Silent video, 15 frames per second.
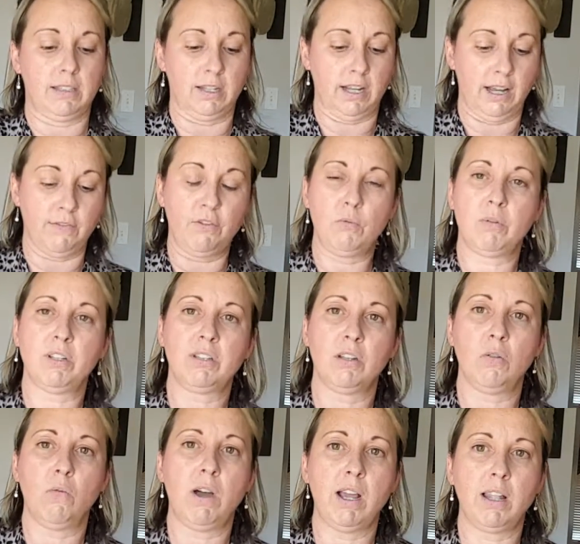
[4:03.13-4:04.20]
And every once in
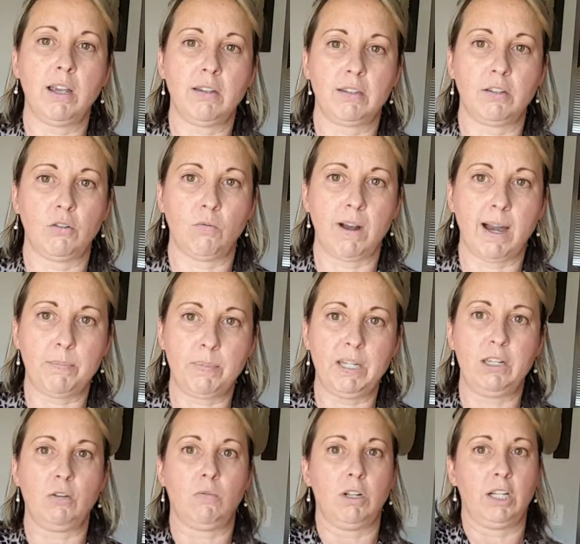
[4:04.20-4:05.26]
a while as you're wrapping,
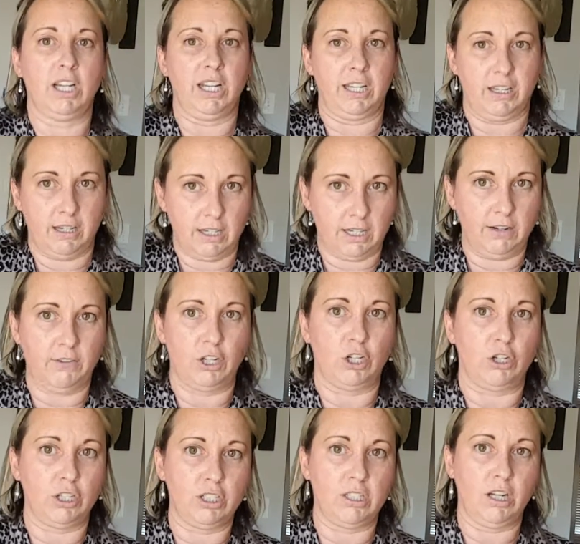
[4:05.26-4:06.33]
you want to give it a
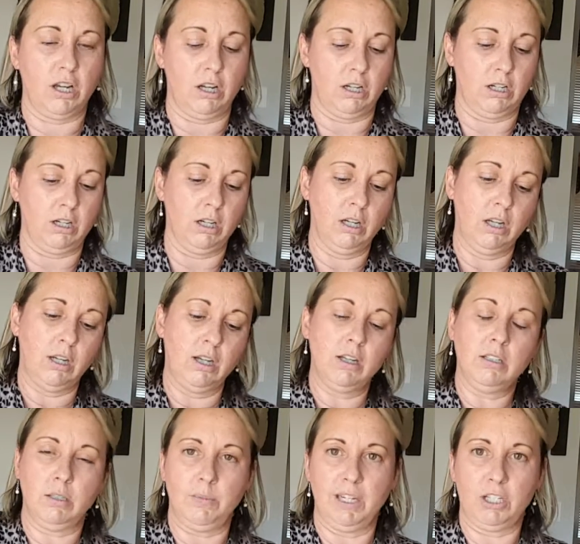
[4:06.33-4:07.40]
good tug
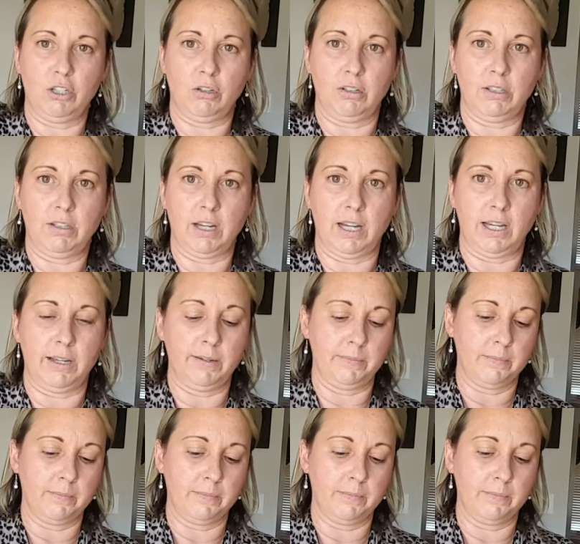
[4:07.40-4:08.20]
to make sure it's tight.